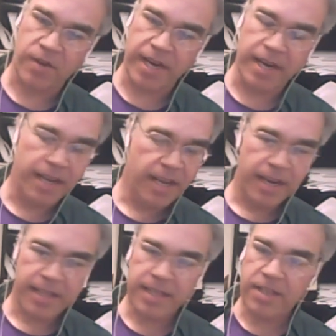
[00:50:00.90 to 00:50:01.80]
right?
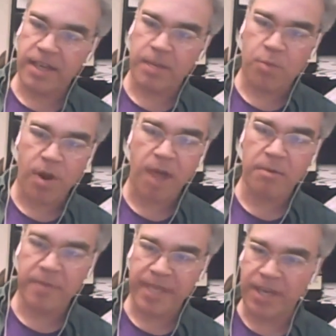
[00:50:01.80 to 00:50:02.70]
I think you can
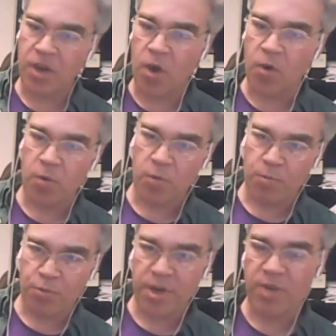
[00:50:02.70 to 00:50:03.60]
probably
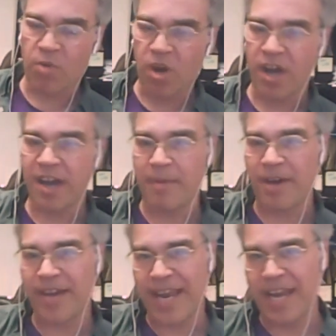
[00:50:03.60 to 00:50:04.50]
go pretty wrong
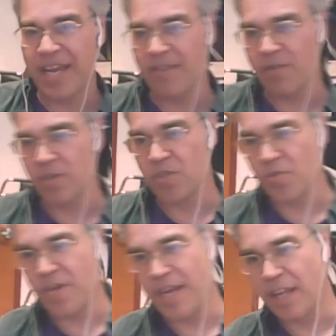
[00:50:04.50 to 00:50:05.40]
about any of those
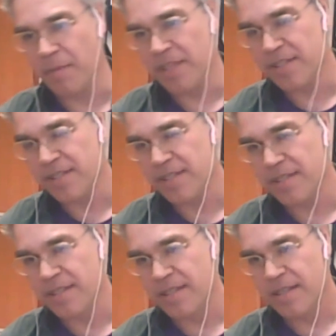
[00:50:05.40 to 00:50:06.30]
three elements,
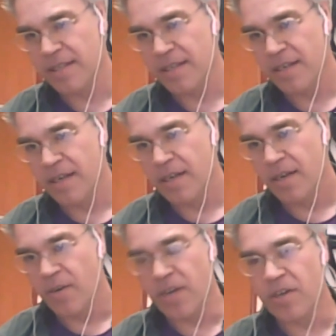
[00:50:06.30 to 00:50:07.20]

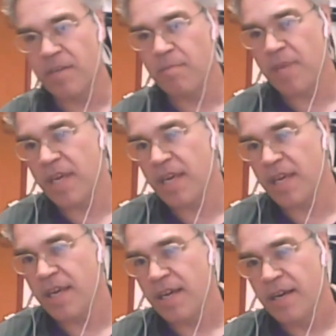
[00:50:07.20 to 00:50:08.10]
right? You can
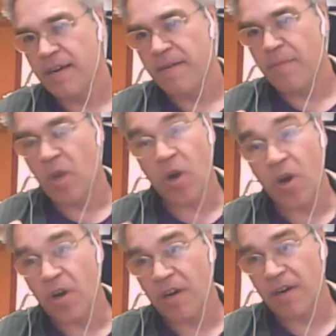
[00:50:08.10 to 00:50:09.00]
be
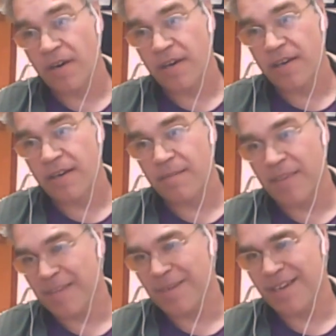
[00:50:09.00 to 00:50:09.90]
hurt
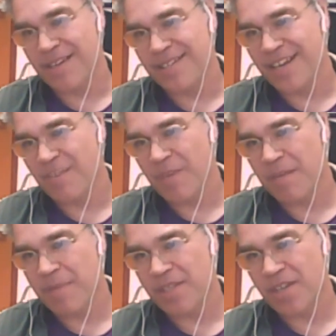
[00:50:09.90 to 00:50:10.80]
maybe instead of
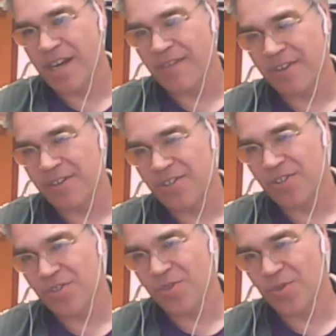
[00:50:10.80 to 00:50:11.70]
being pissed off. Are you
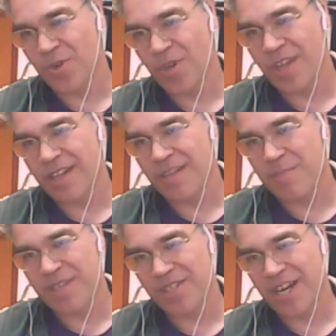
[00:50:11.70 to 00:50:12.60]
sure that
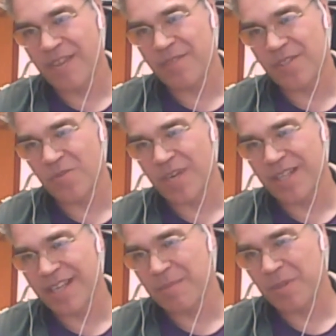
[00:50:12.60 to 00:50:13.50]
pissed off is the right
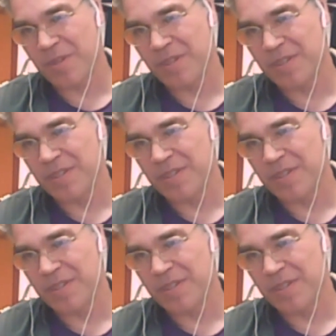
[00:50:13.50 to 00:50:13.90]
label?